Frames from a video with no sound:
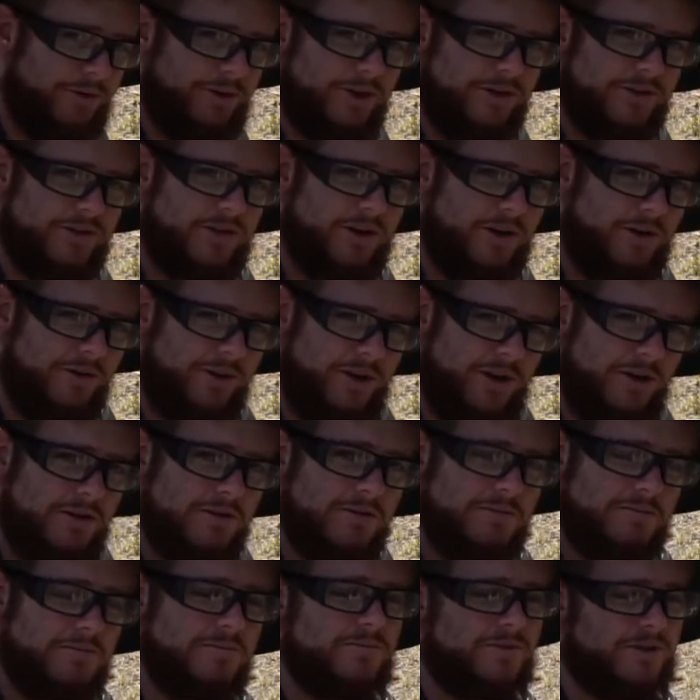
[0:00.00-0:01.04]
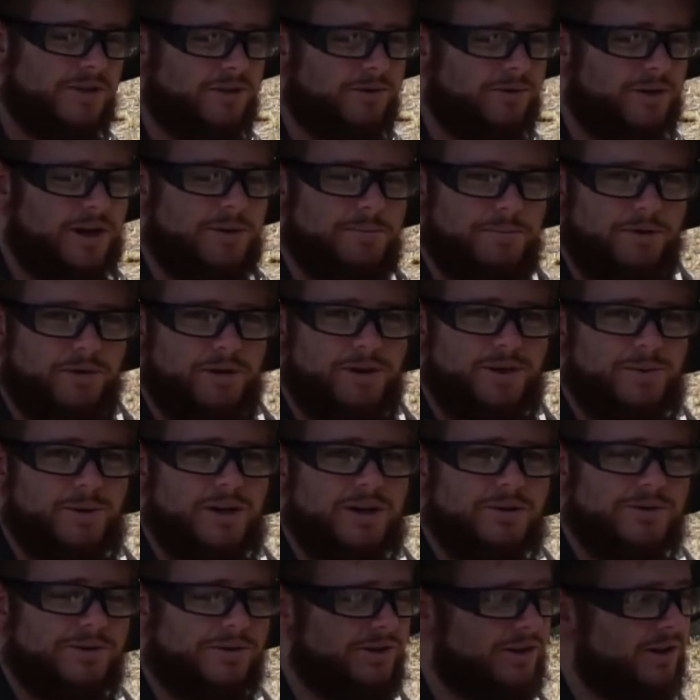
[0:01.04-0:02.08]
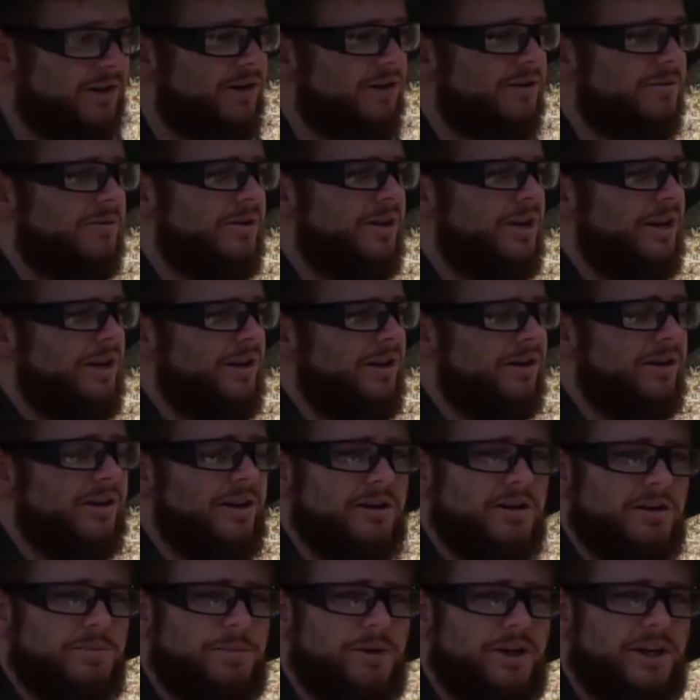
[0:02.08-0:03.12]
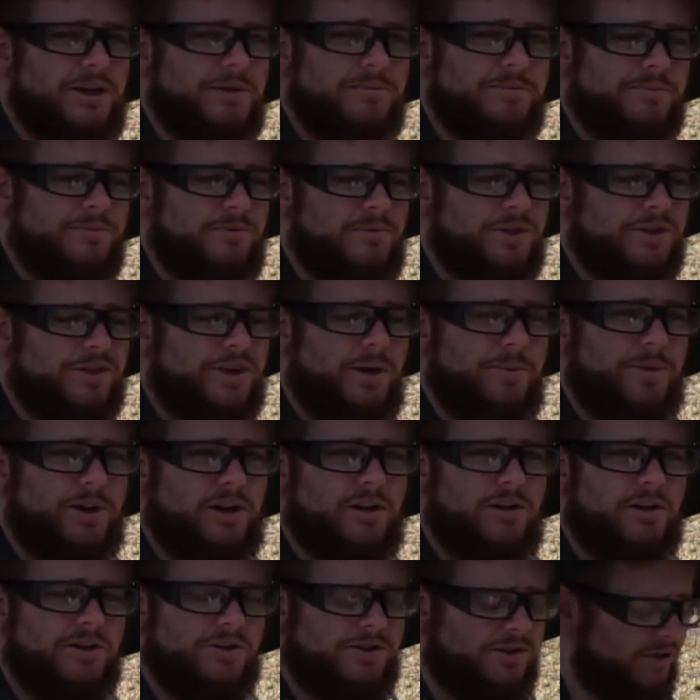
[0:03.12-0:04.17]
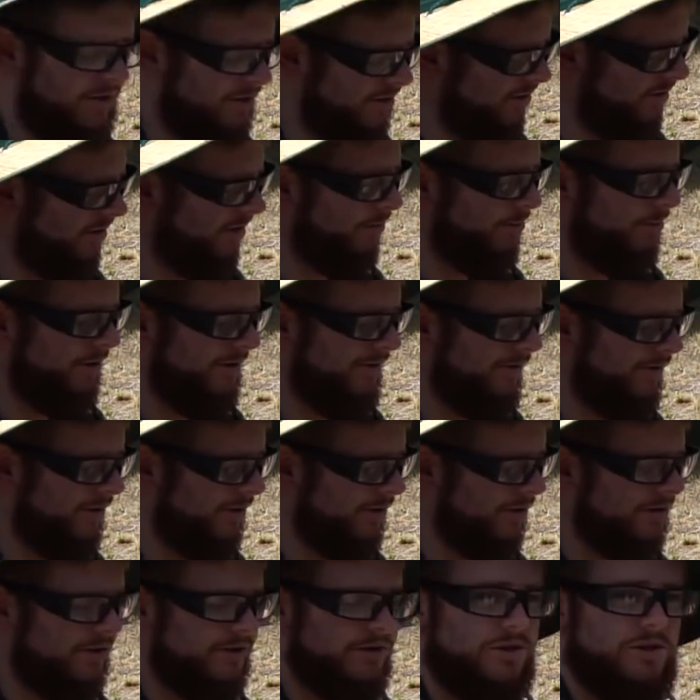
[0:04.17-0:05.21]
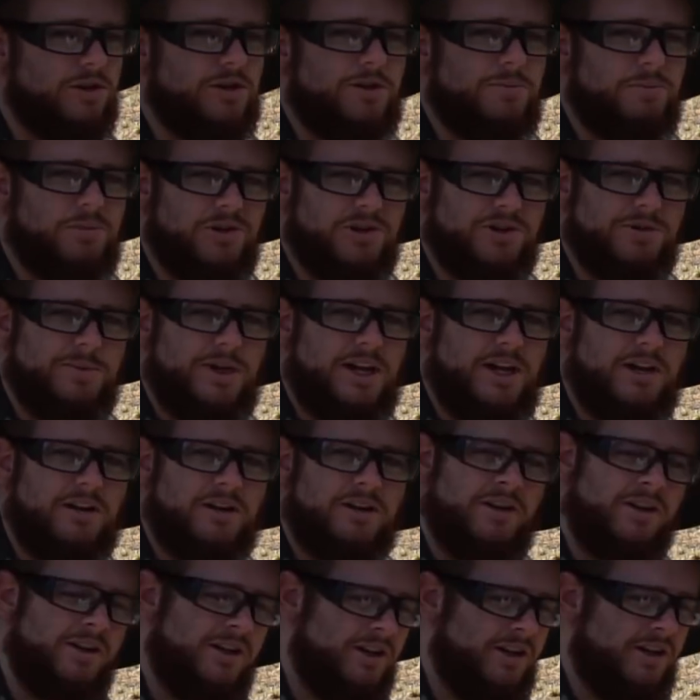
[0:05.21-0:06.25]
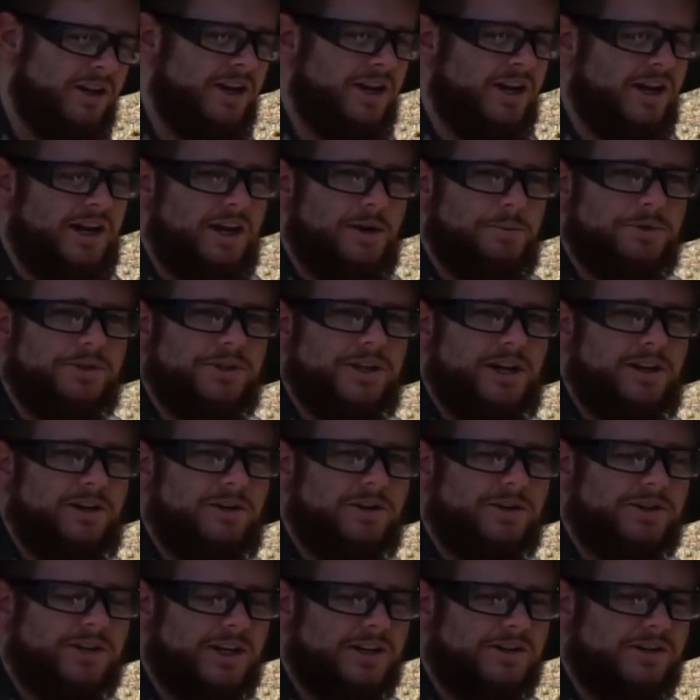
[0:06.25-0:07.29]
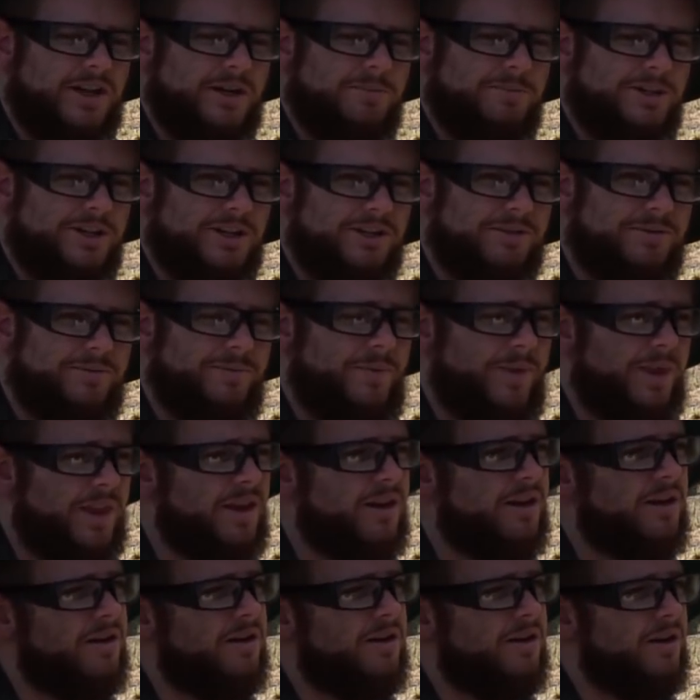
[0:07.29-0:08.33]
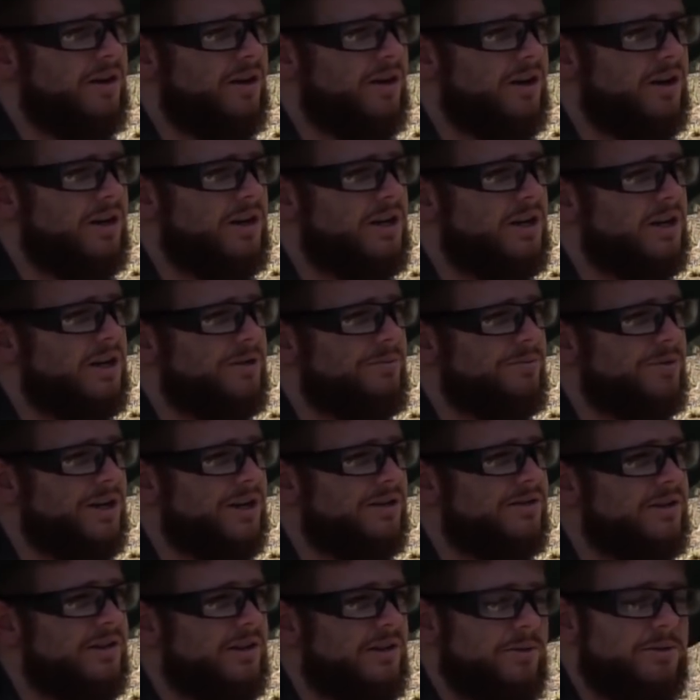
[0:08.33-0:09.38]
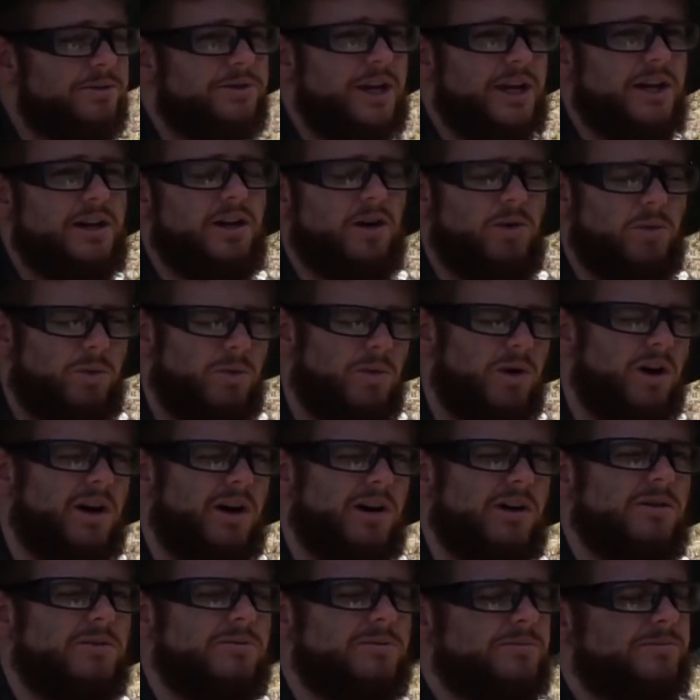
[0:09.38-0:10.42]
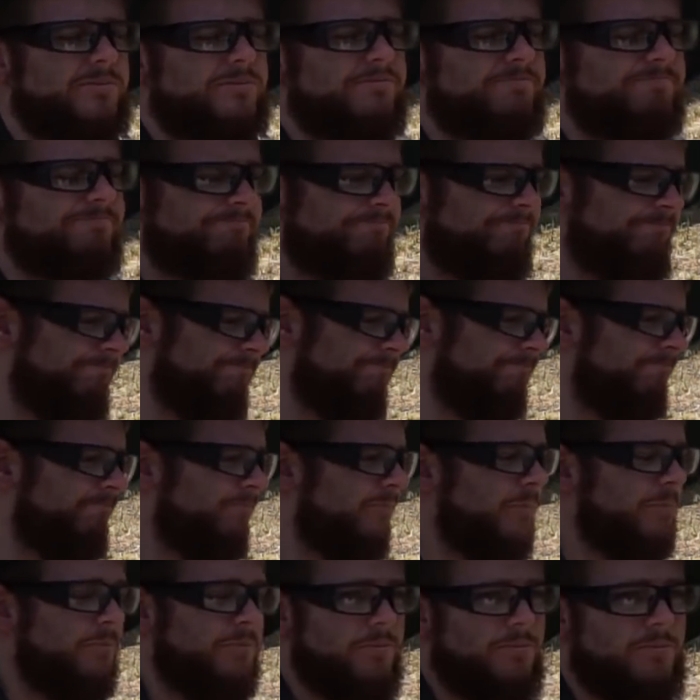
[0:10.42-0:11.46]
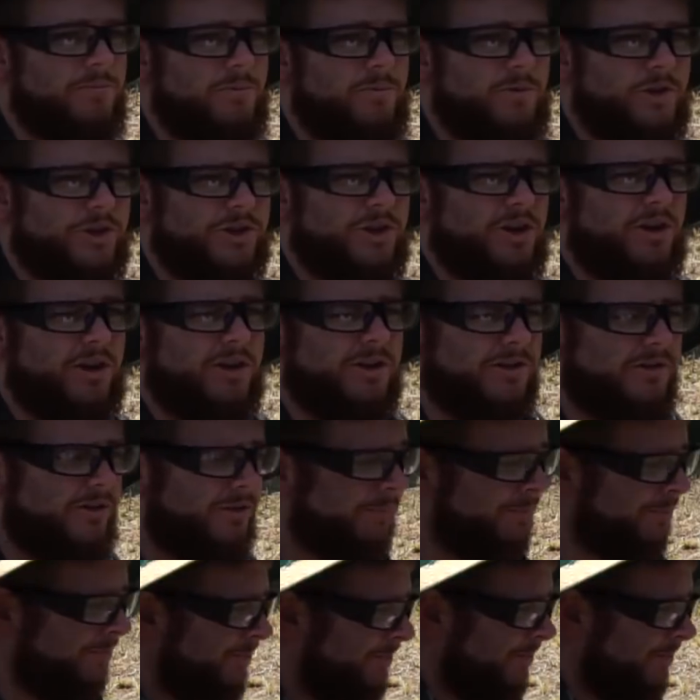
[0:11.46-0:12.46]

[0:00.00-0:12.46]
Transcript: things told though, still running pretty well, so can't complain. Get a bit closer, I'll refill this giant box mag. We'll see how long it takes to empty it. I am guessing it'll take a while. For science.